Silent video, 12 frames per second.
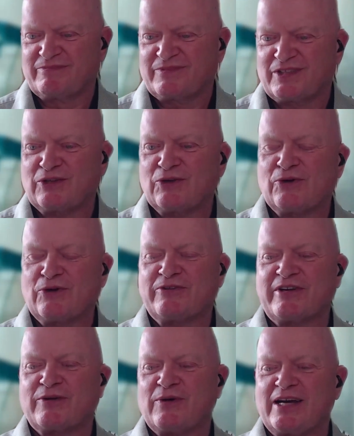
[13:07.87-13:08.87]
The law
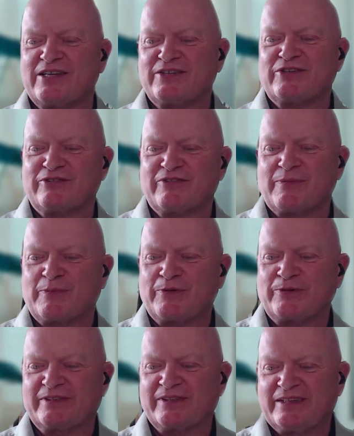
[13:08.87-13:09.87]
requires you to
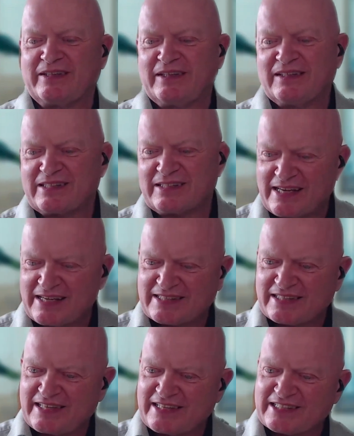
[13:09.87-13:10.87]
report it. So this
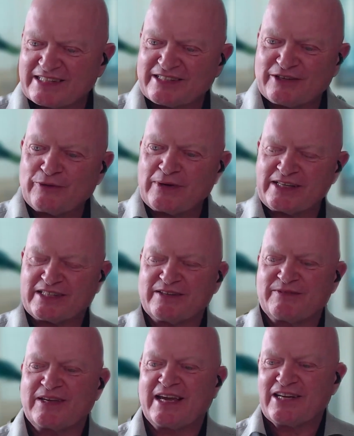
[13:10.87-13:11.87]
is always
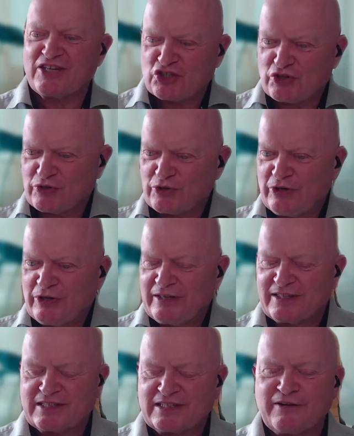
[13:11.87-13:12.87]
the issue,
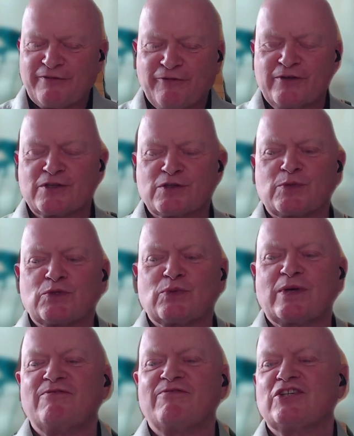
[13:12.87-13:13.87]
the difference
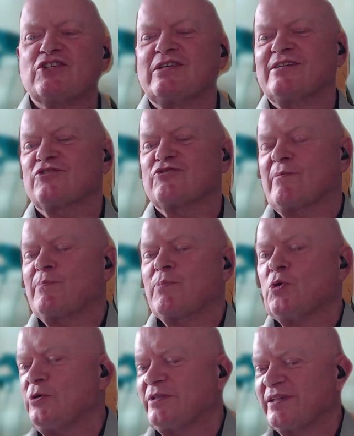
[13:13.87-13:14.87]
between vigilance
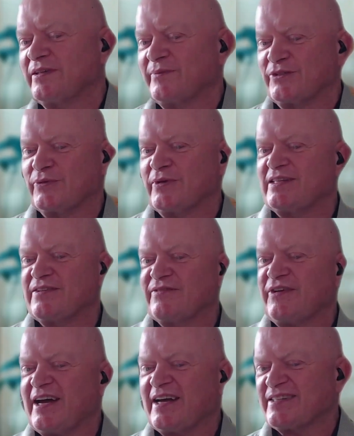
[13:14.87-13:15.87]
reporting between
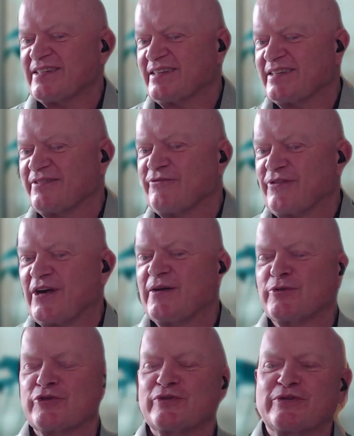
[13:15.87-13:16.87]
devices and
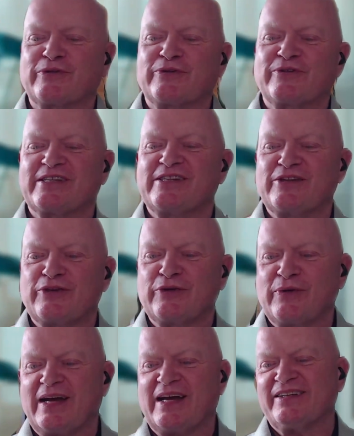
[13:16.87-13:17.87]
pharmaceuticals in the
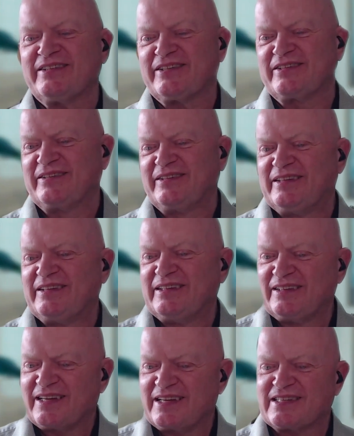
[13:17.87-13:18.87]
US
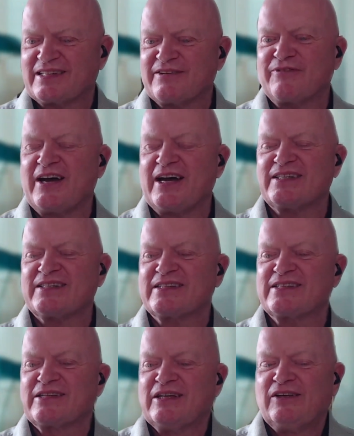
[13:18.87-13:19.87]
is
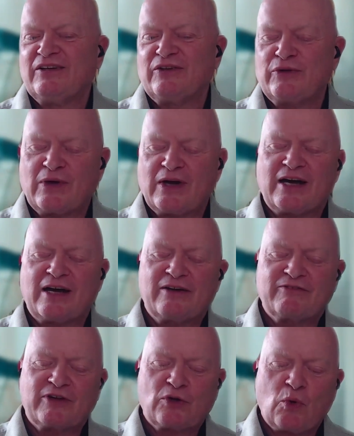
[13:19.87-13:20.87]
devices, you are
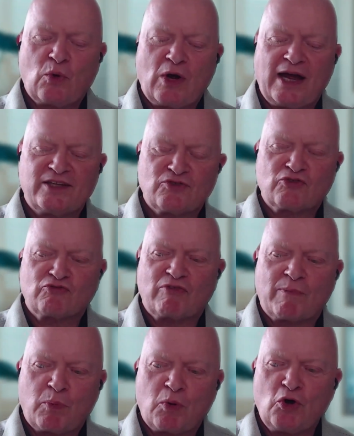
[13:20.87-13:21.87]
required to
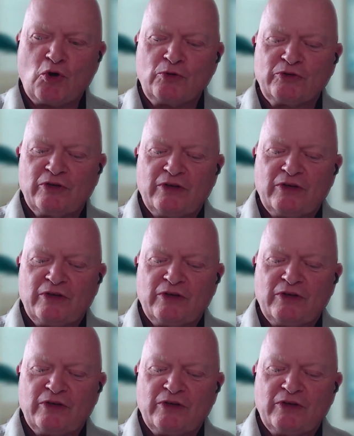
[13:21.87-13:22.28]
report